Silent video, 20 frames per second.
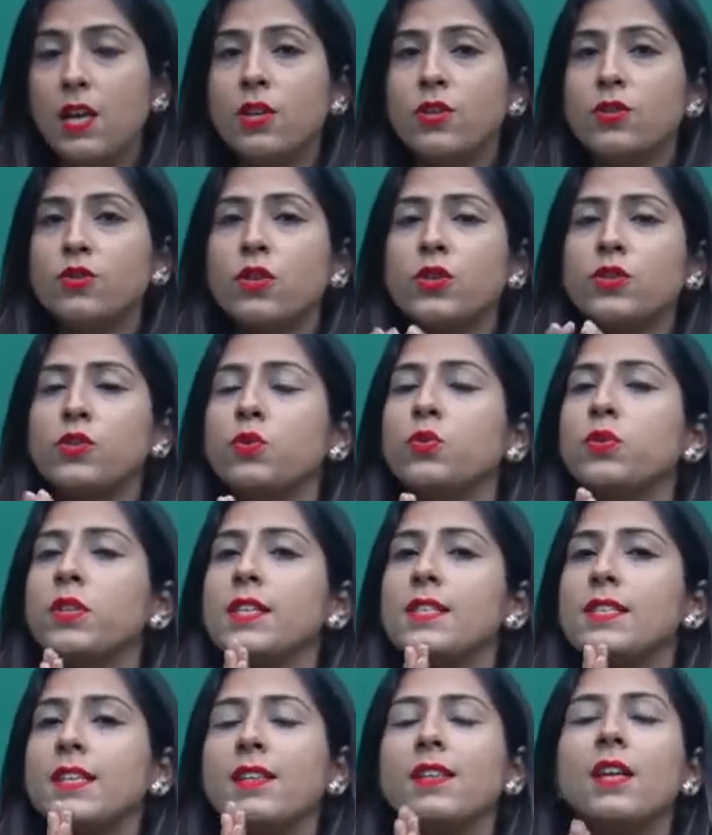So
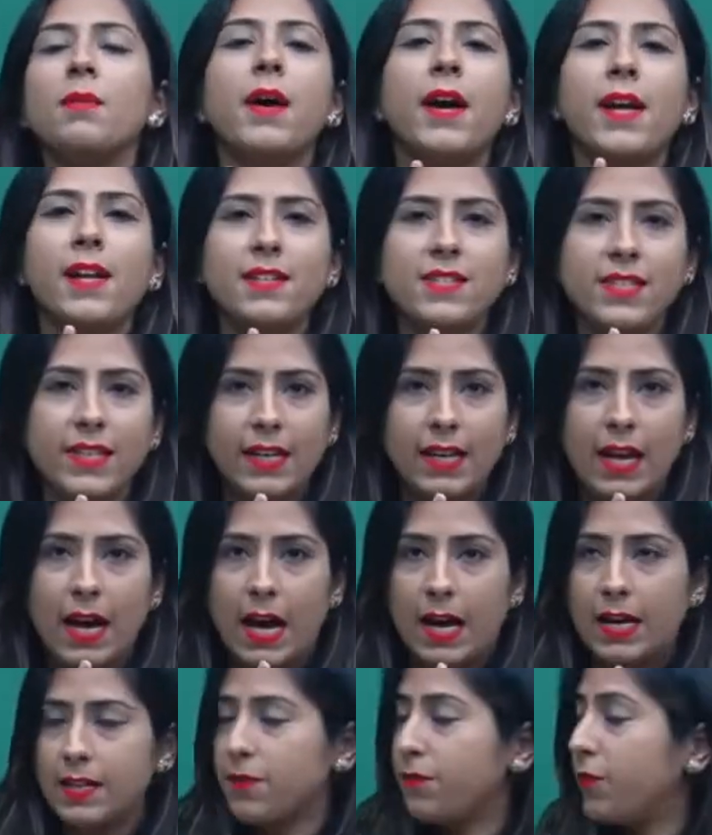students, in the biology
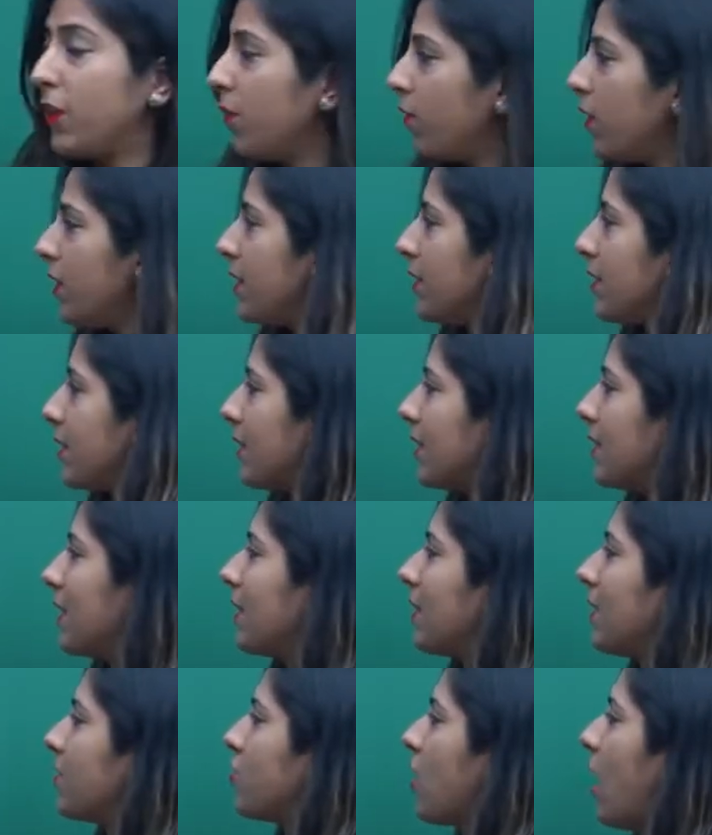class, we were
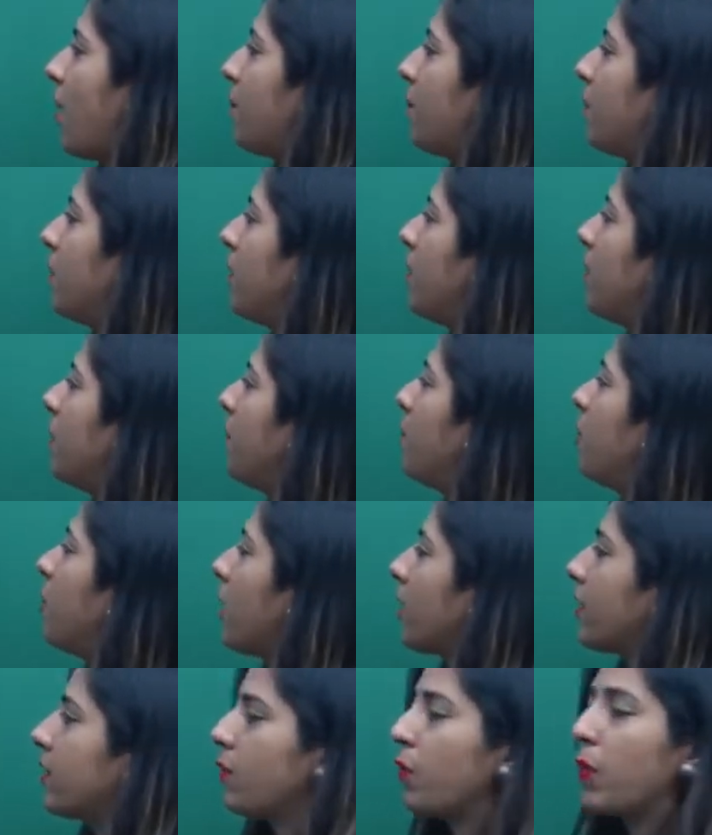discussing the chapter
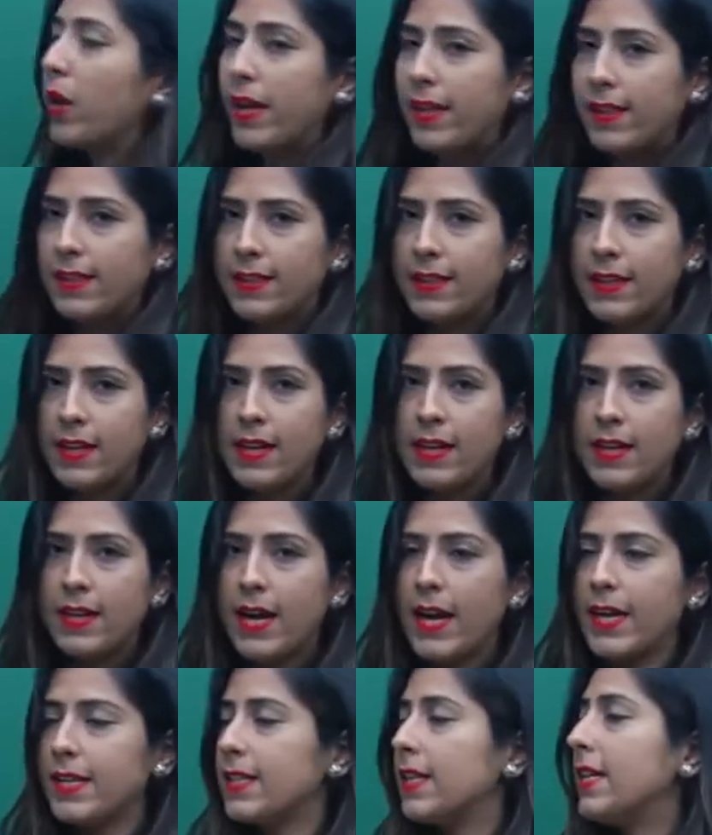reproductive health.
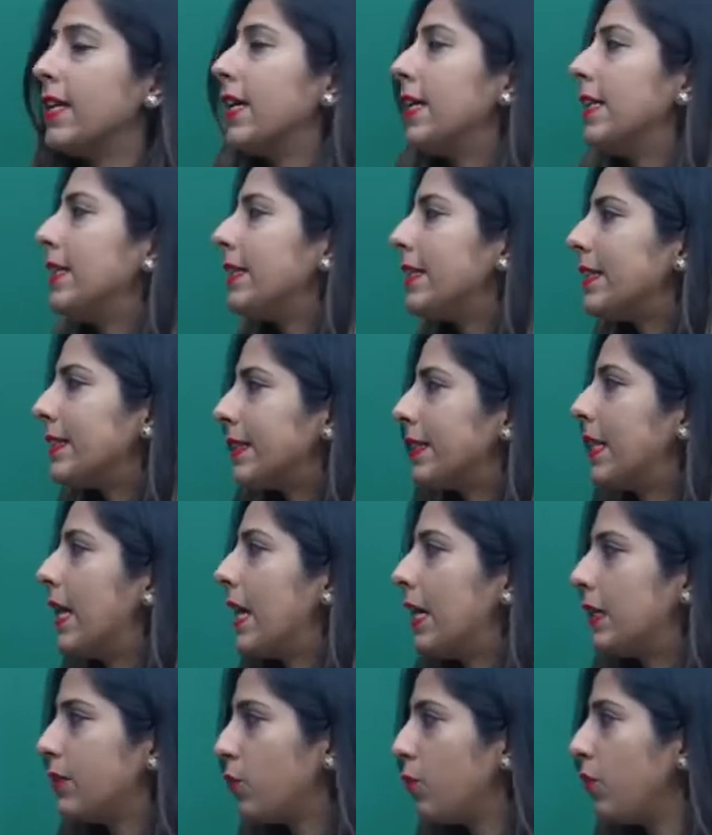Right, in this
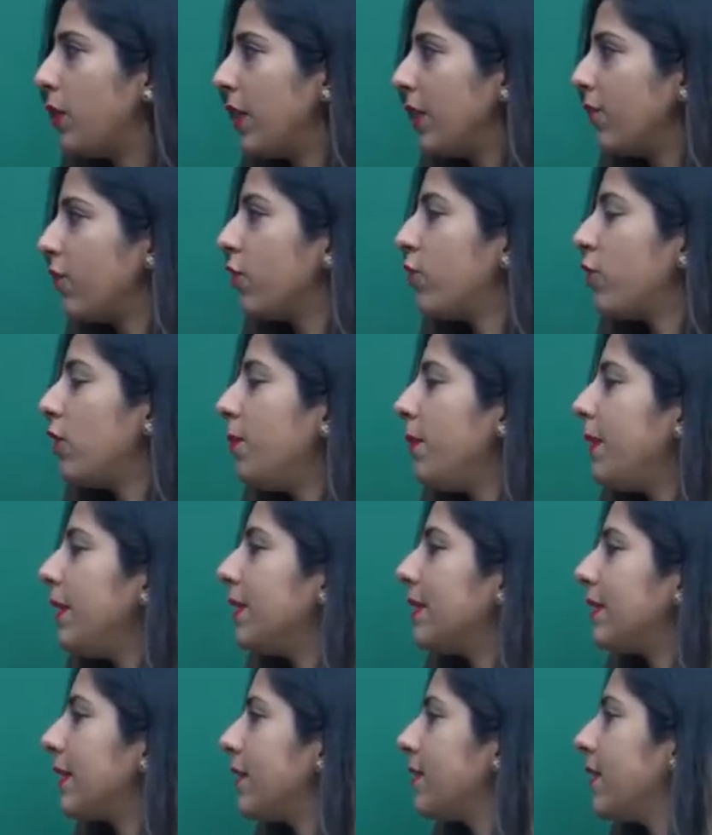class only we will be
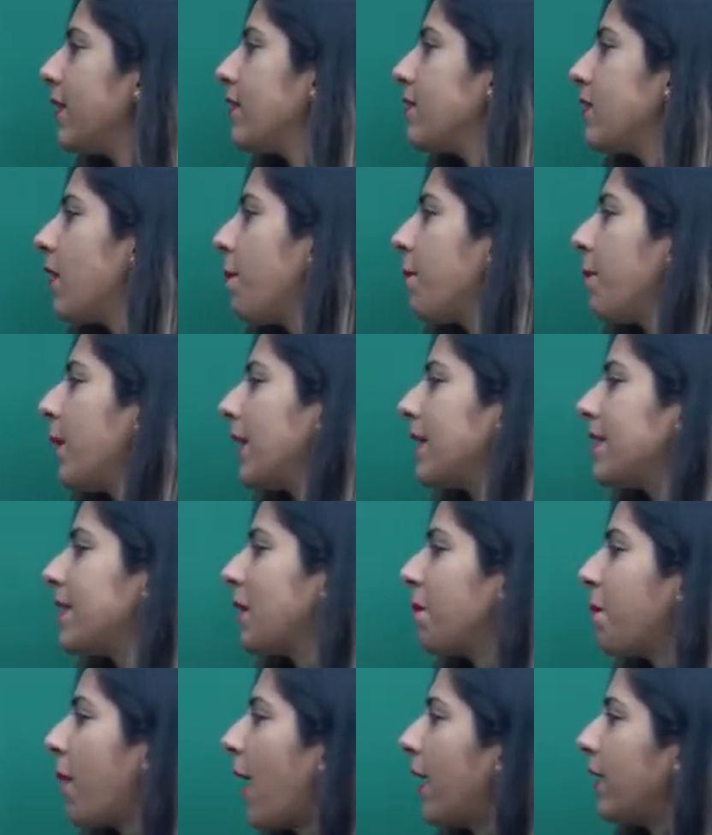discussing some
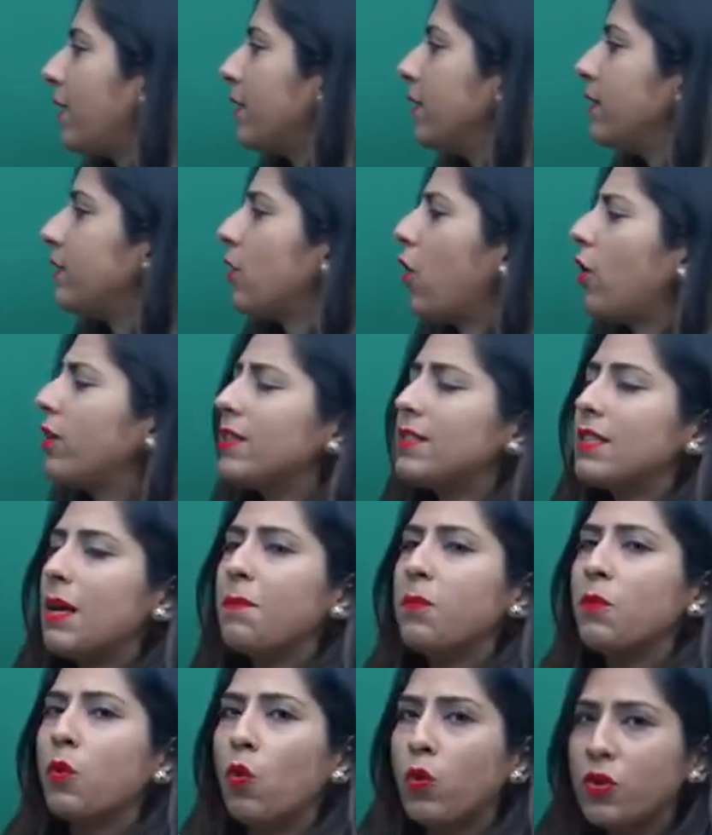basic patterns or
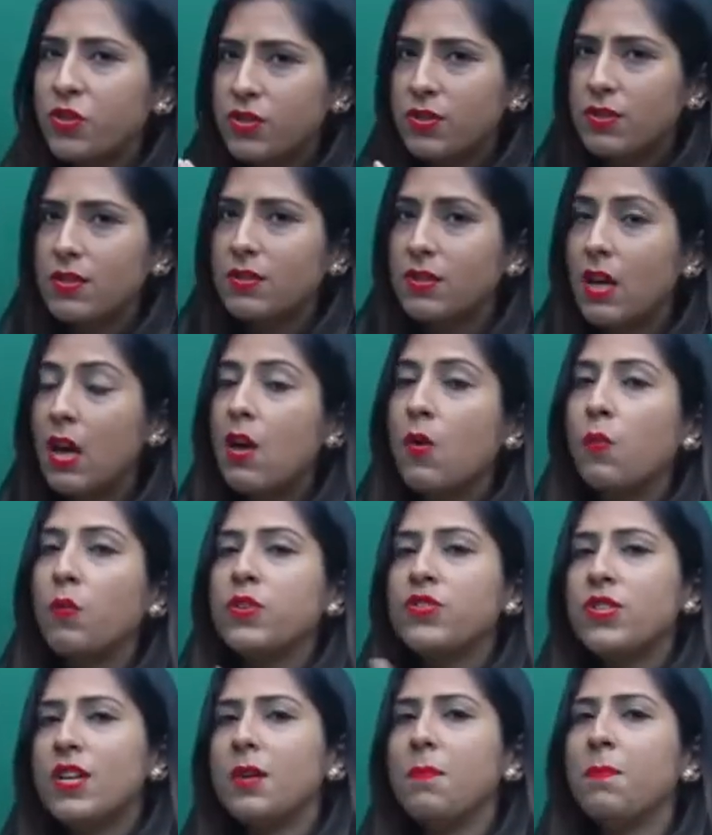some questions
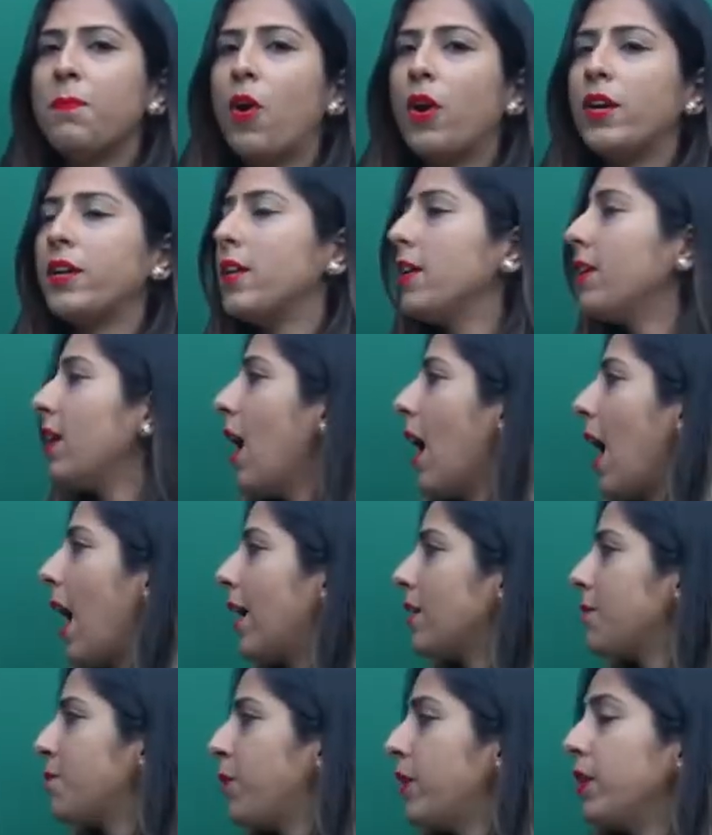which are important
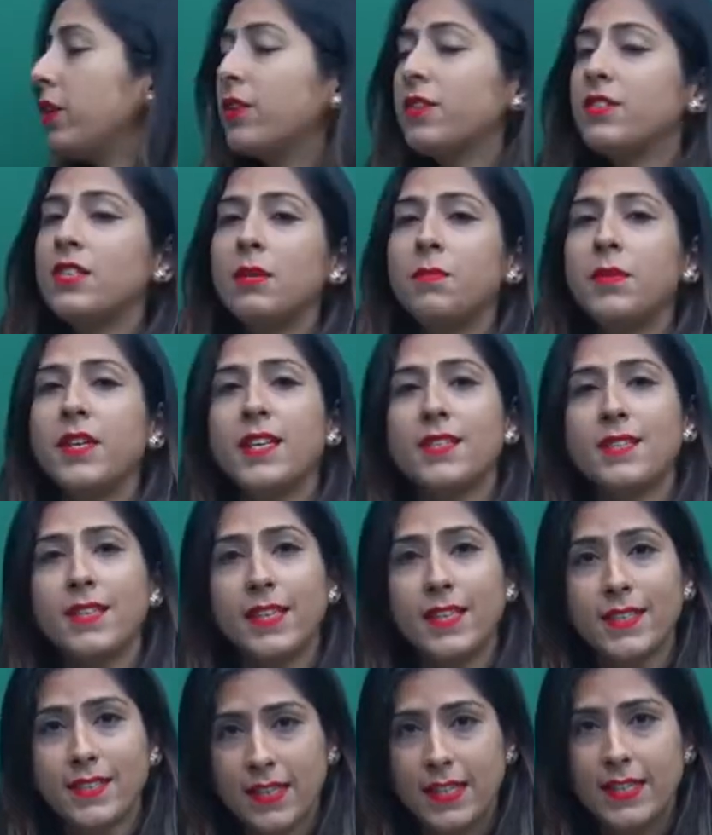as per your
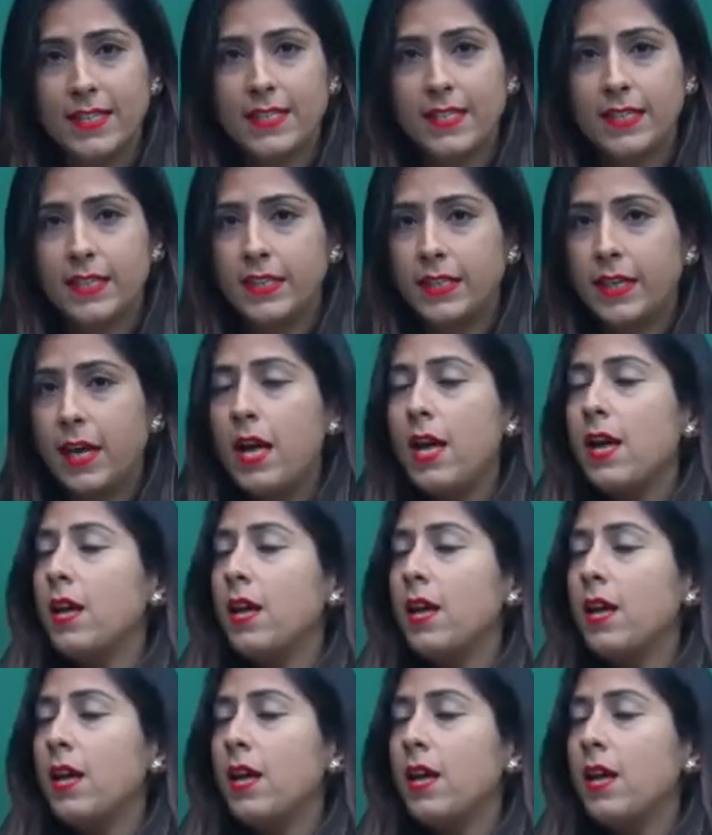CBSE is concerned.